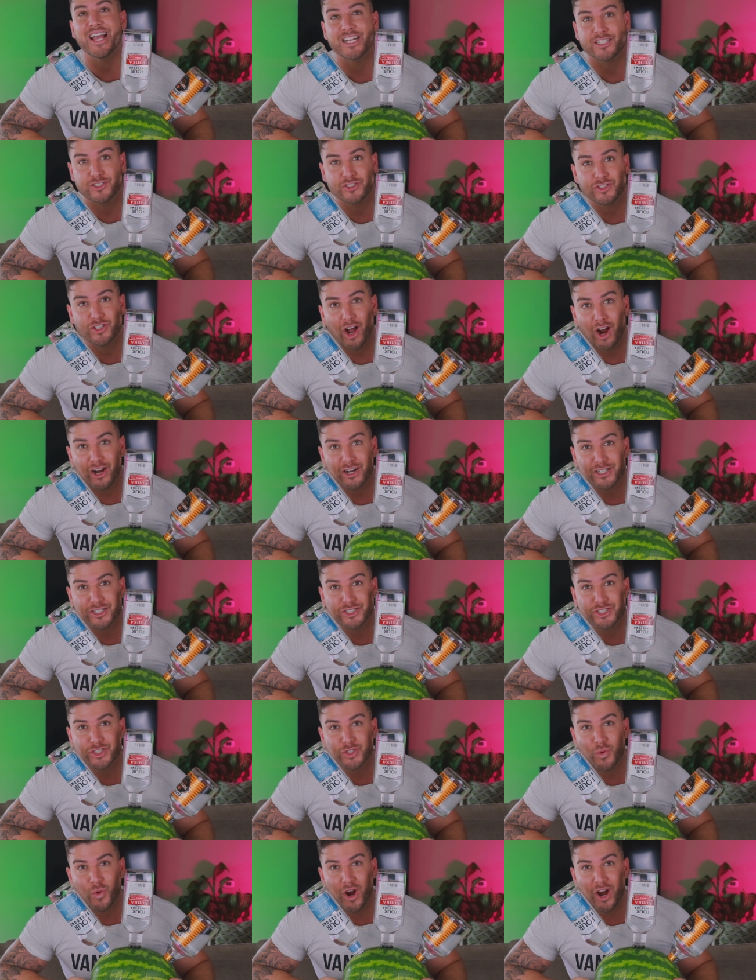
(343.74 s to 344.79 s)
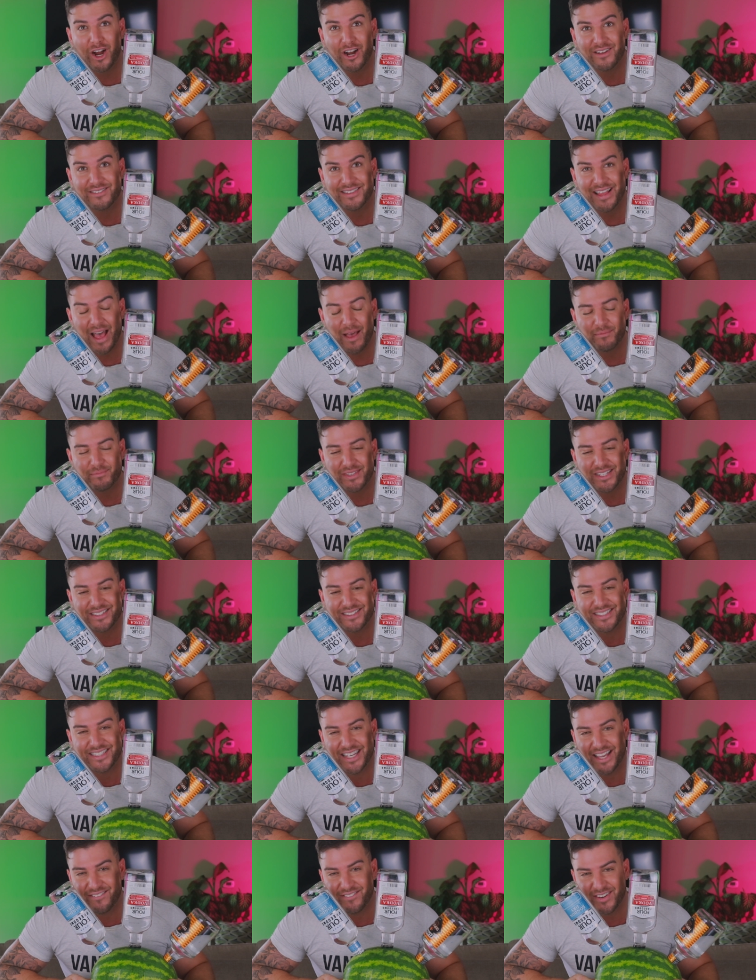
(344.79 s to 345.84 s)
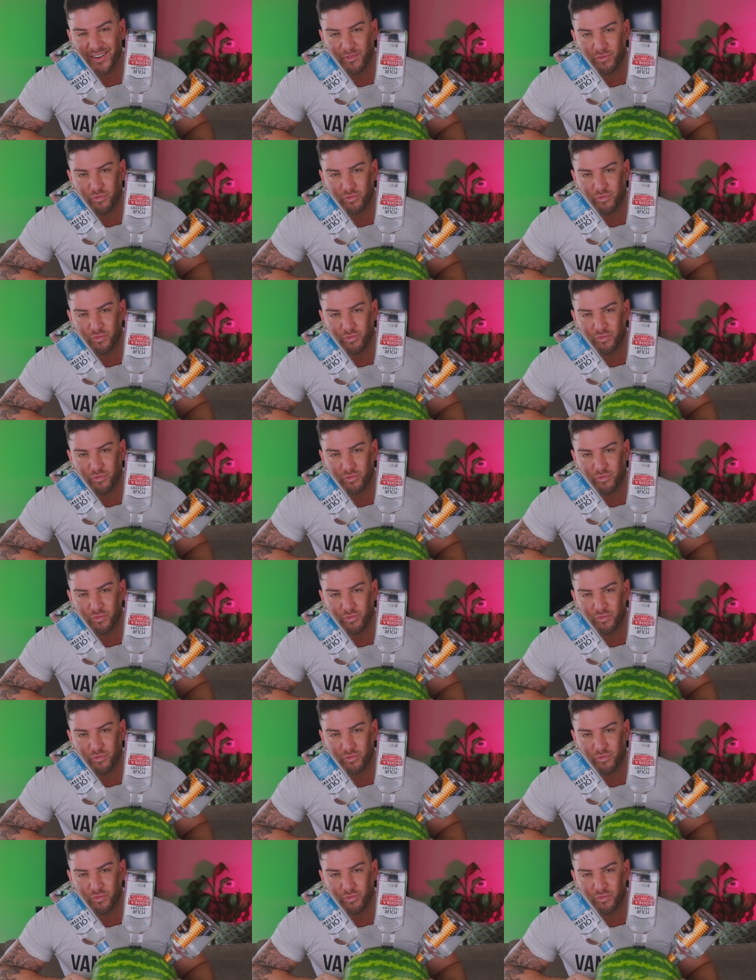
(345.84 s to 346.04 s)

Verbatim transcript: It's starting to squirt. That means give it a